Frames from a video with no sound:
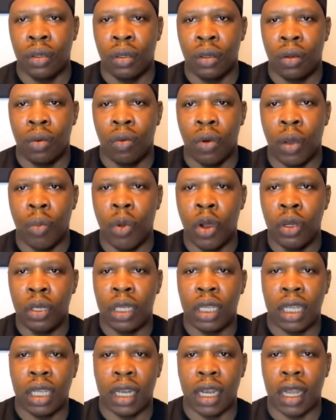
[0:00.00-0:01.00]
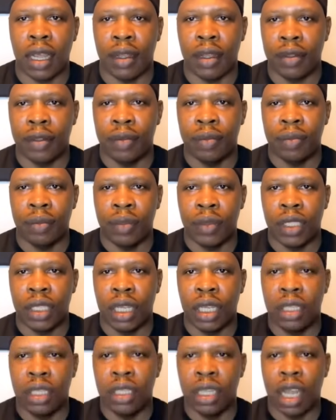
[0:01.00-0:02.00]
where Bounty Killer
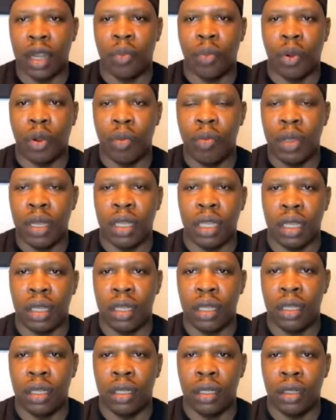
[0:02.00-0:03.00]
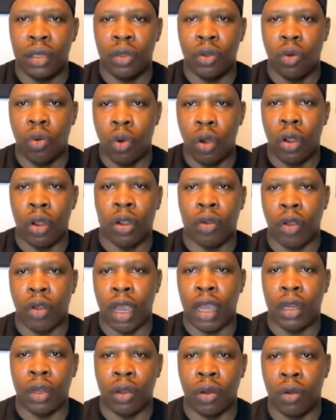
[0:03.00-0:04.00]
is not permitted to work
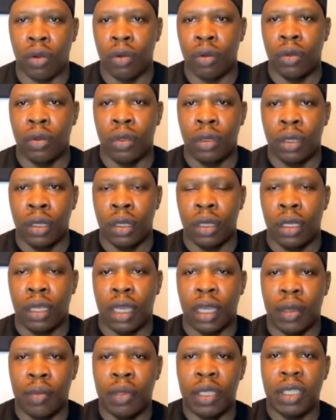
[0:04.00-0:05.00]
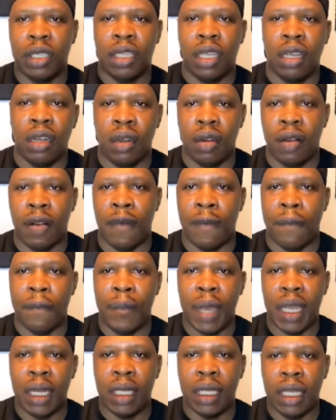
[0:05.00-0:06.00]
right now. Him still
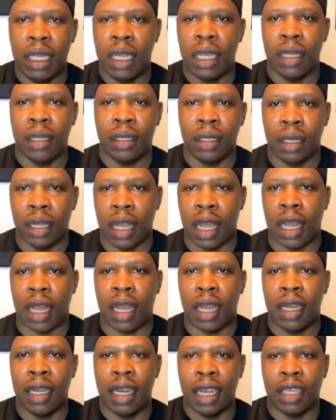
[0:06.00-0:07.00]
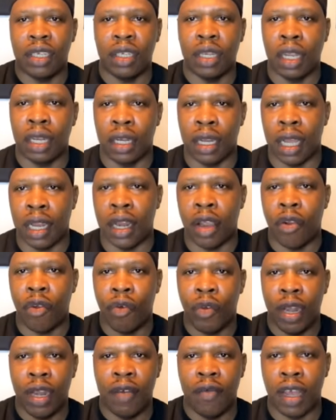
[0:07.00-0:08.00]
maintain a connection and a
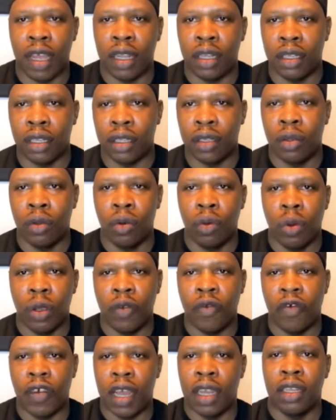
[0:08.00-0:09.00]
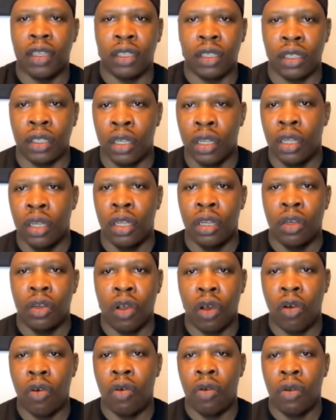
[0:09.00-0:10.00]
relevance with fans.
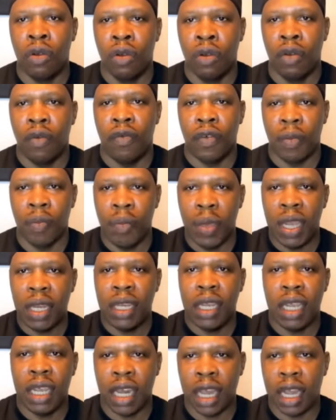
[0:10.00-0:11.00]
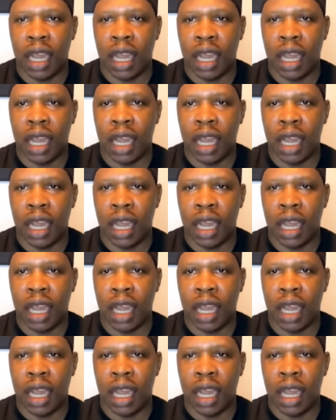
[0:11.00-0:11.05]
Now, to maintain a